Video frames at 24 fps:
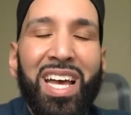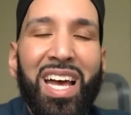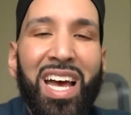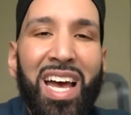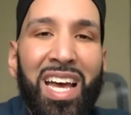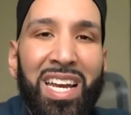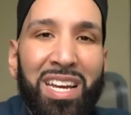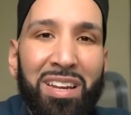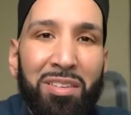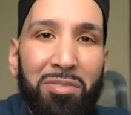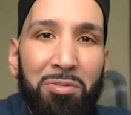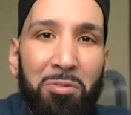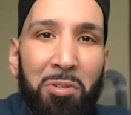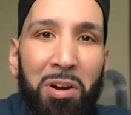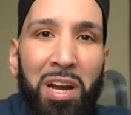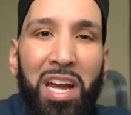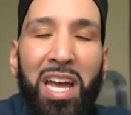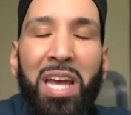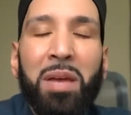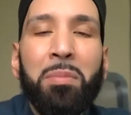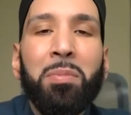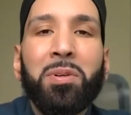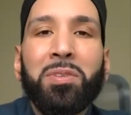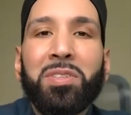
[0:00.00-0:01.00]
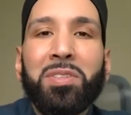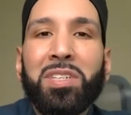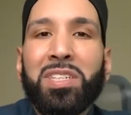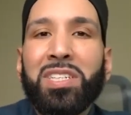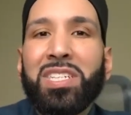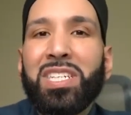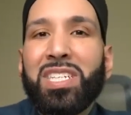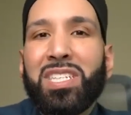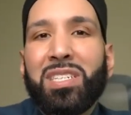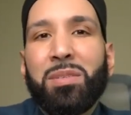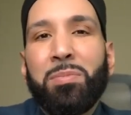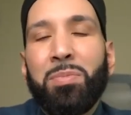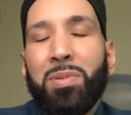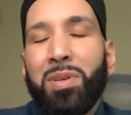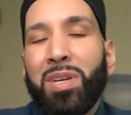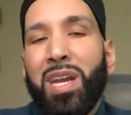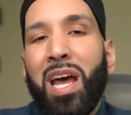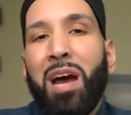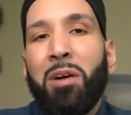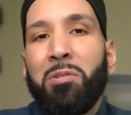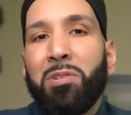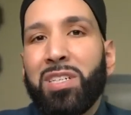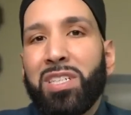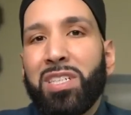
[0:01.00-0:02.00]
And if we're able to discipline
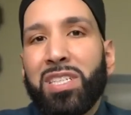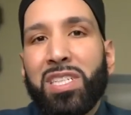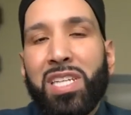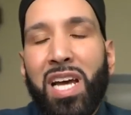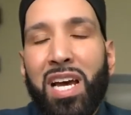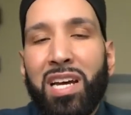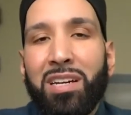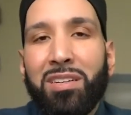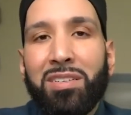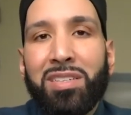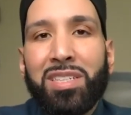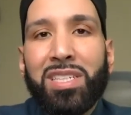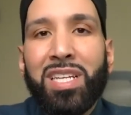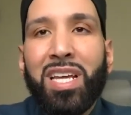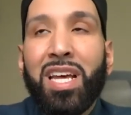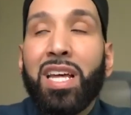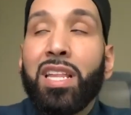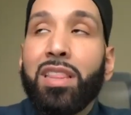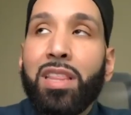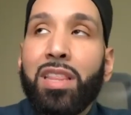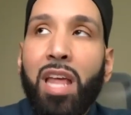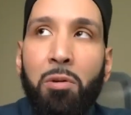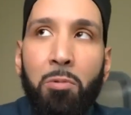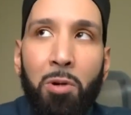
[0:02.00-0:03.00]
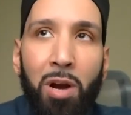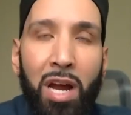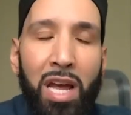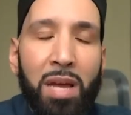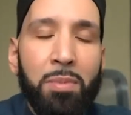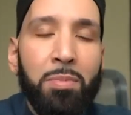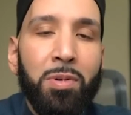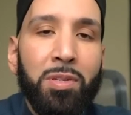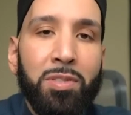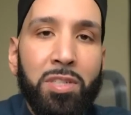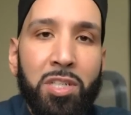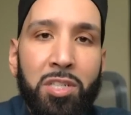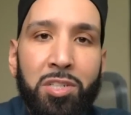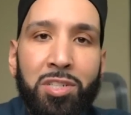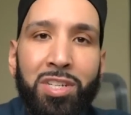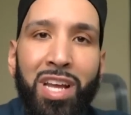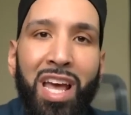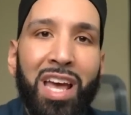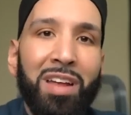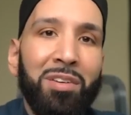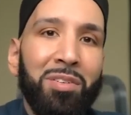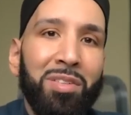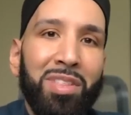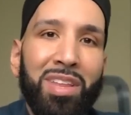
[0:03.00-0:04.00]
our desires, then we're able to
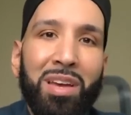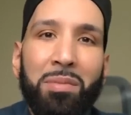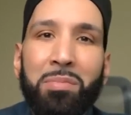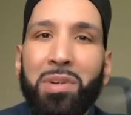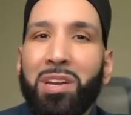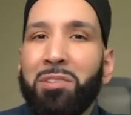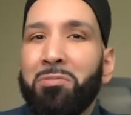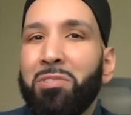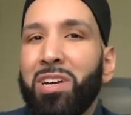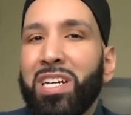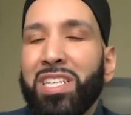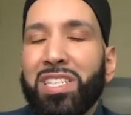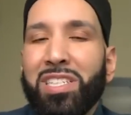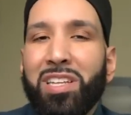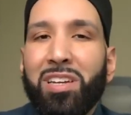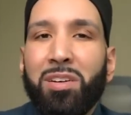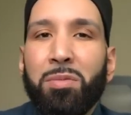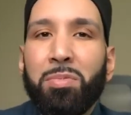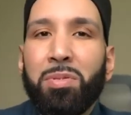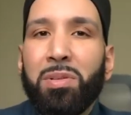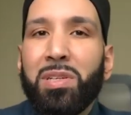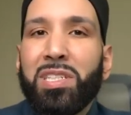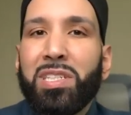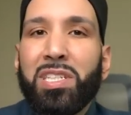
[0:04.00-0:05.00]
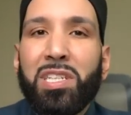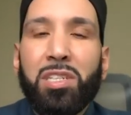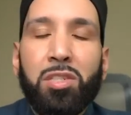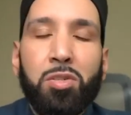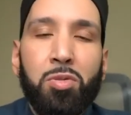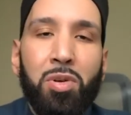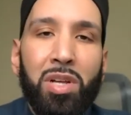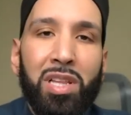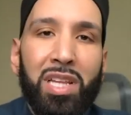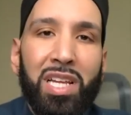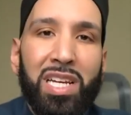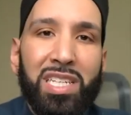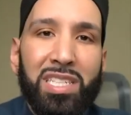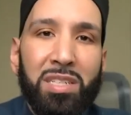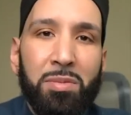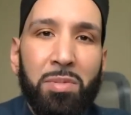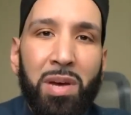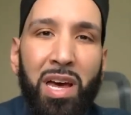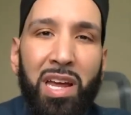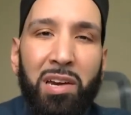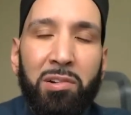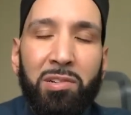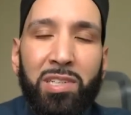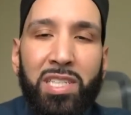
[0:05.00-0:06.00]
channel them in ways that are pleasing to Allah
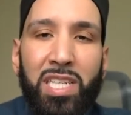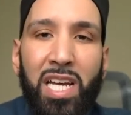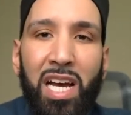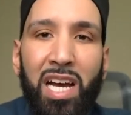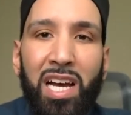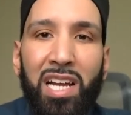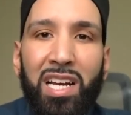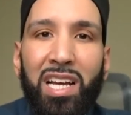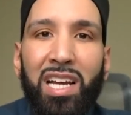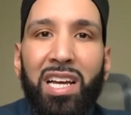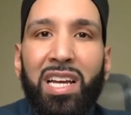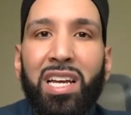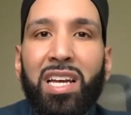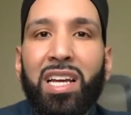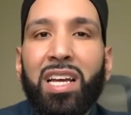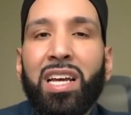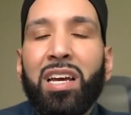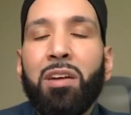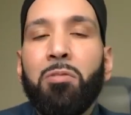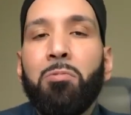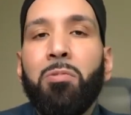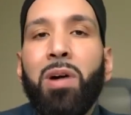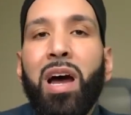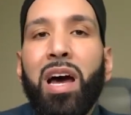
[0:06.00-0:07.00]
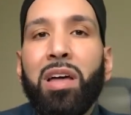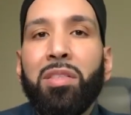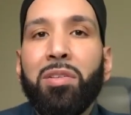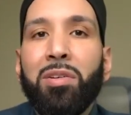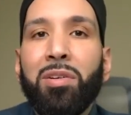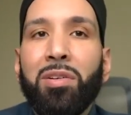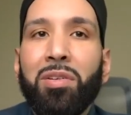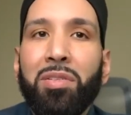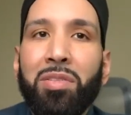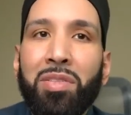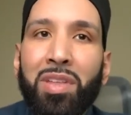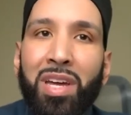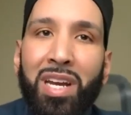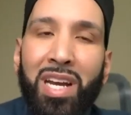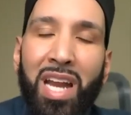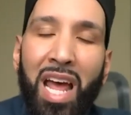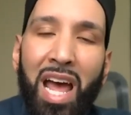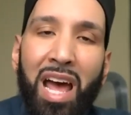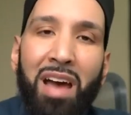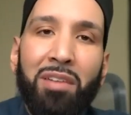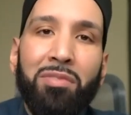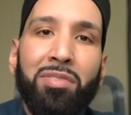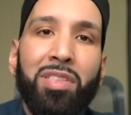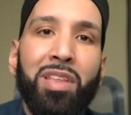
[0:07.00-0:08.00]
subhanahu wa ta'ala, rather than
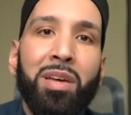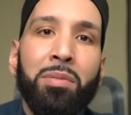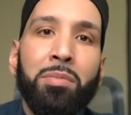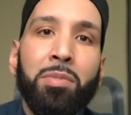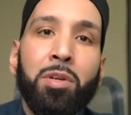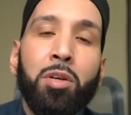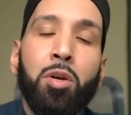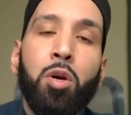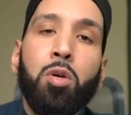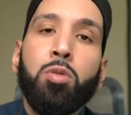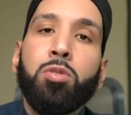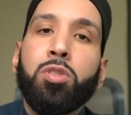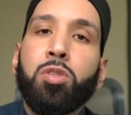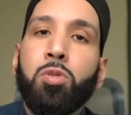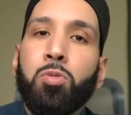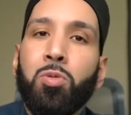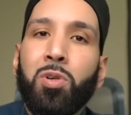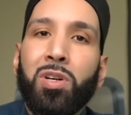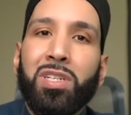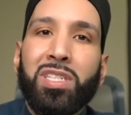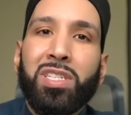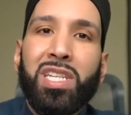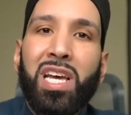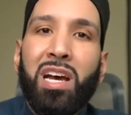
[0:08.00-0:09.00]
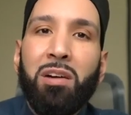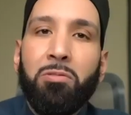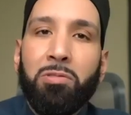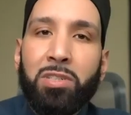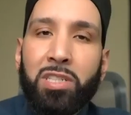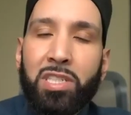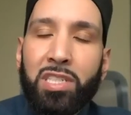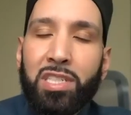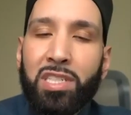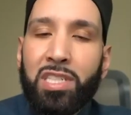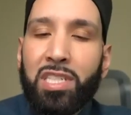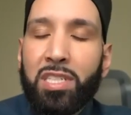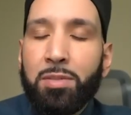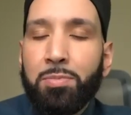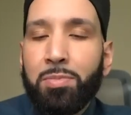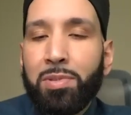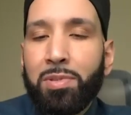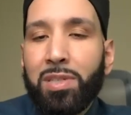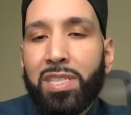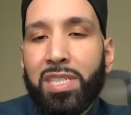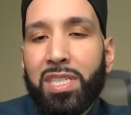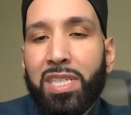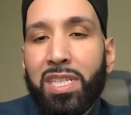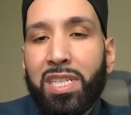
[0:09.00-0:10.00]
have them go towards that which is
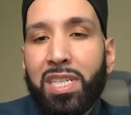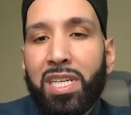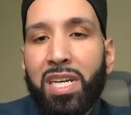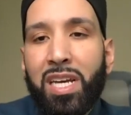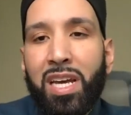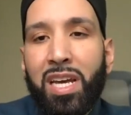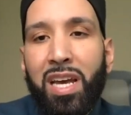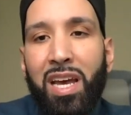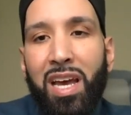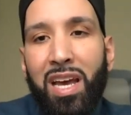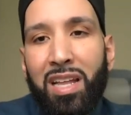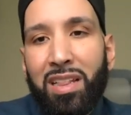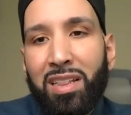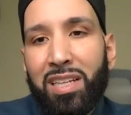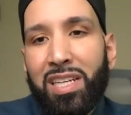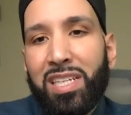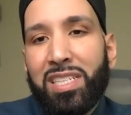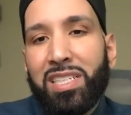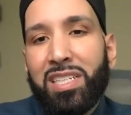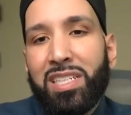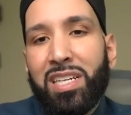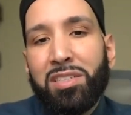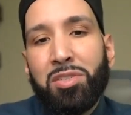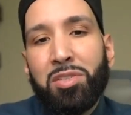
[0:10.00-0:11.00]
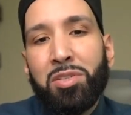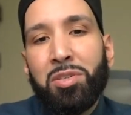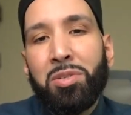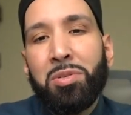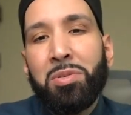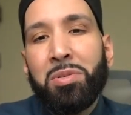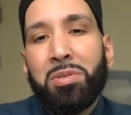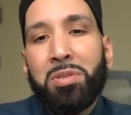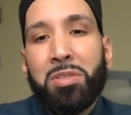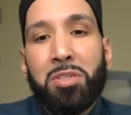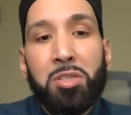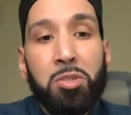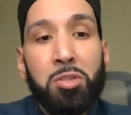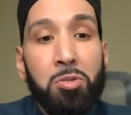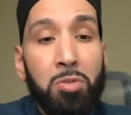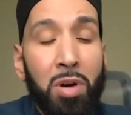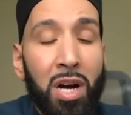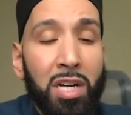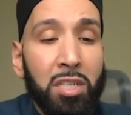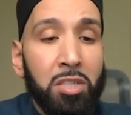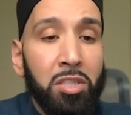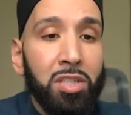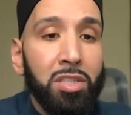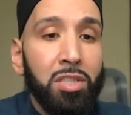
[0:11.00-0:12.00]
displeasing and leads us to
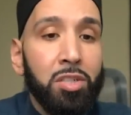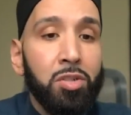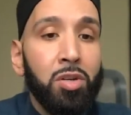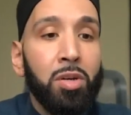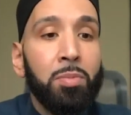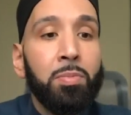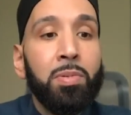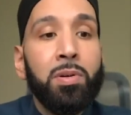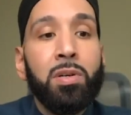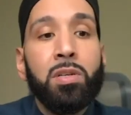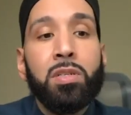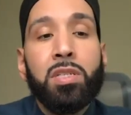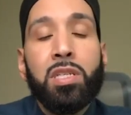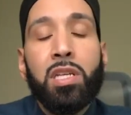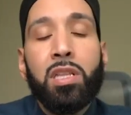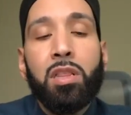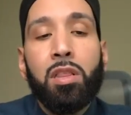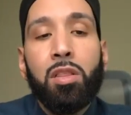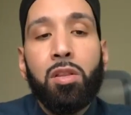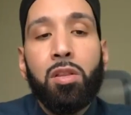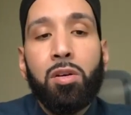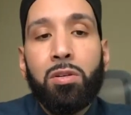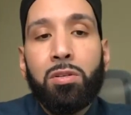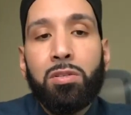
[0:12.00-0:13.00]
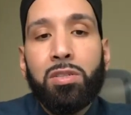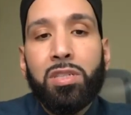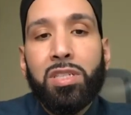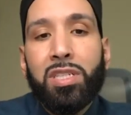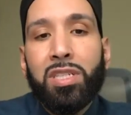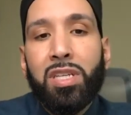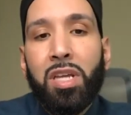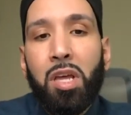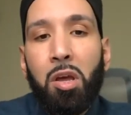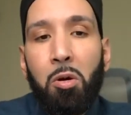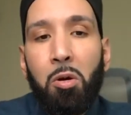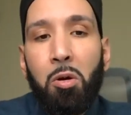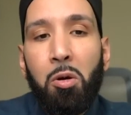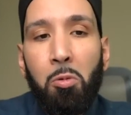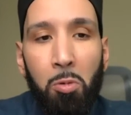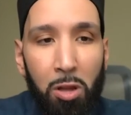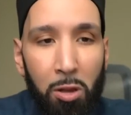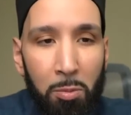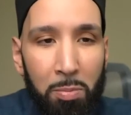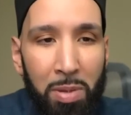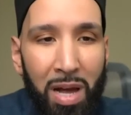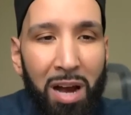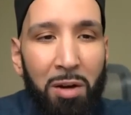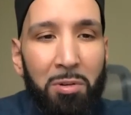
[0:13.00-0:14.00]
destruction. So a person learns
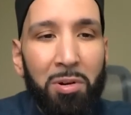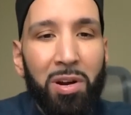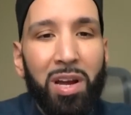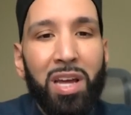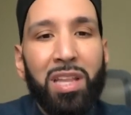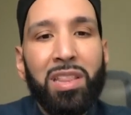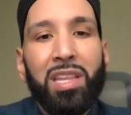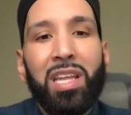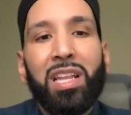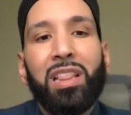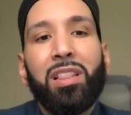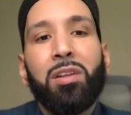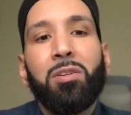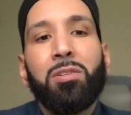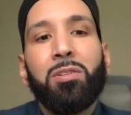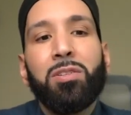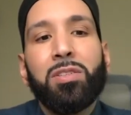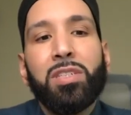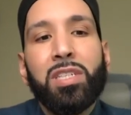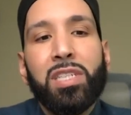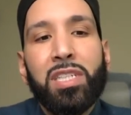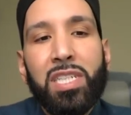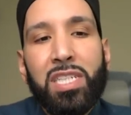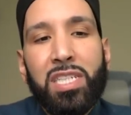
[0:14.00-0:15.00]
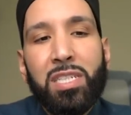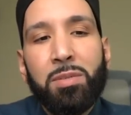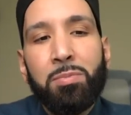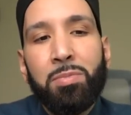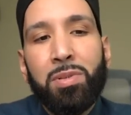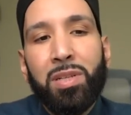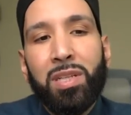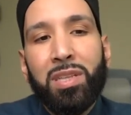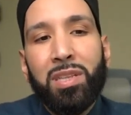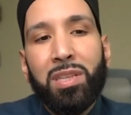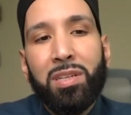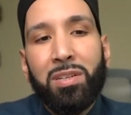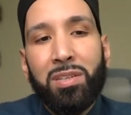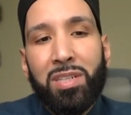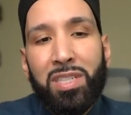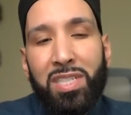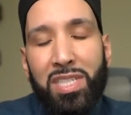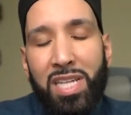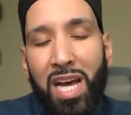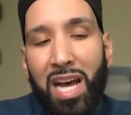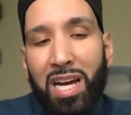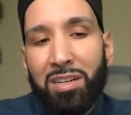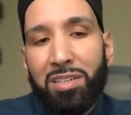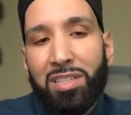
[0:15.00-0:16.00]
willpower and they learn to discipline their
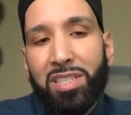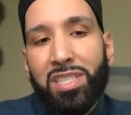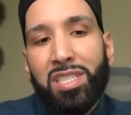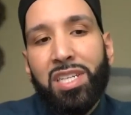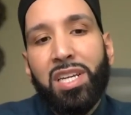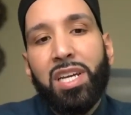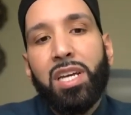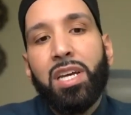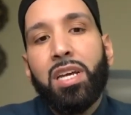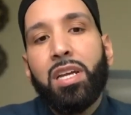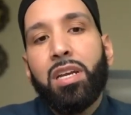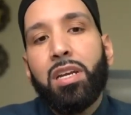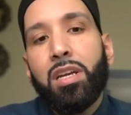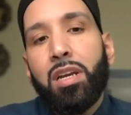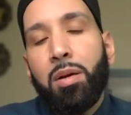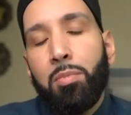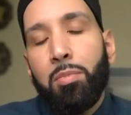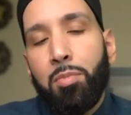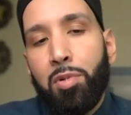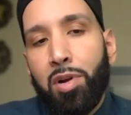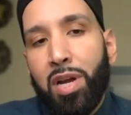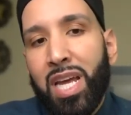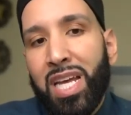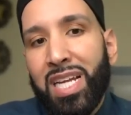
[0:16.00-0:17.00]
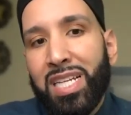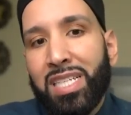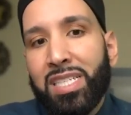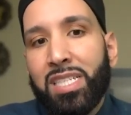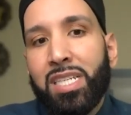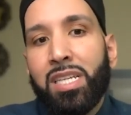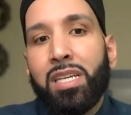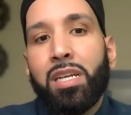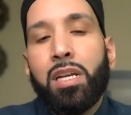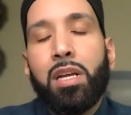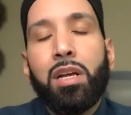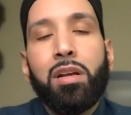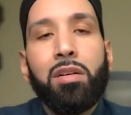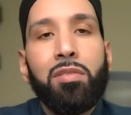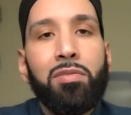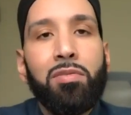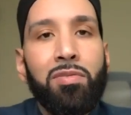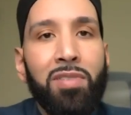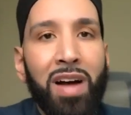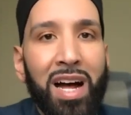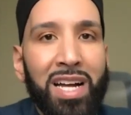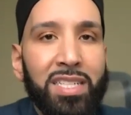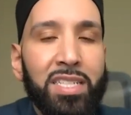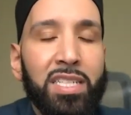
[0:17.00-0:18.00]
desires. Number 8,
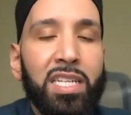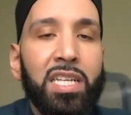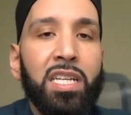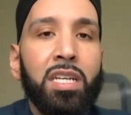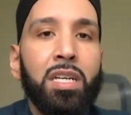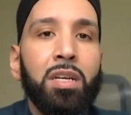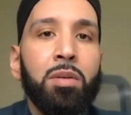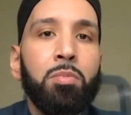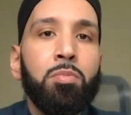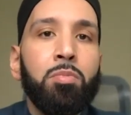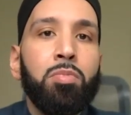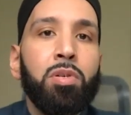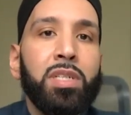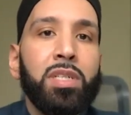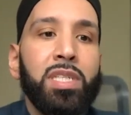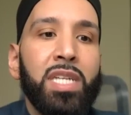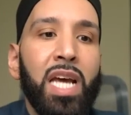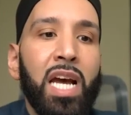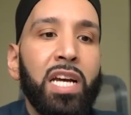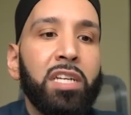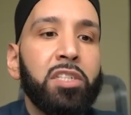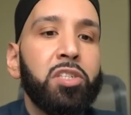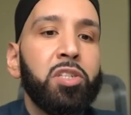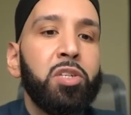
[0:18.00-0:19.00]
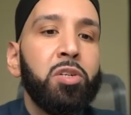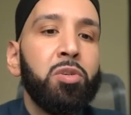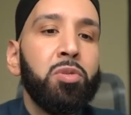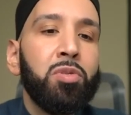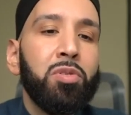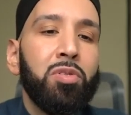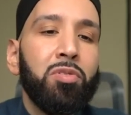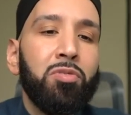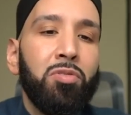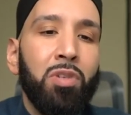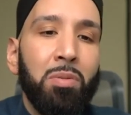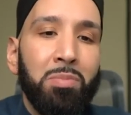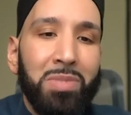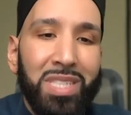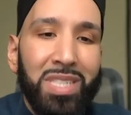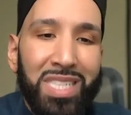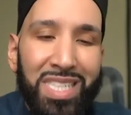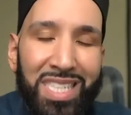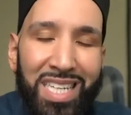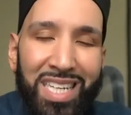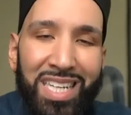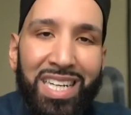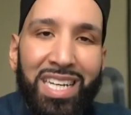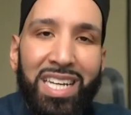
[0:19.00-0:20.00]
fasting protects you from
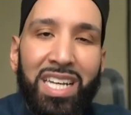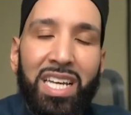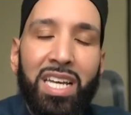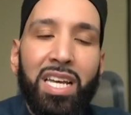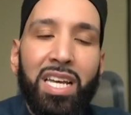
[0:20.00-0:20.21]
sin.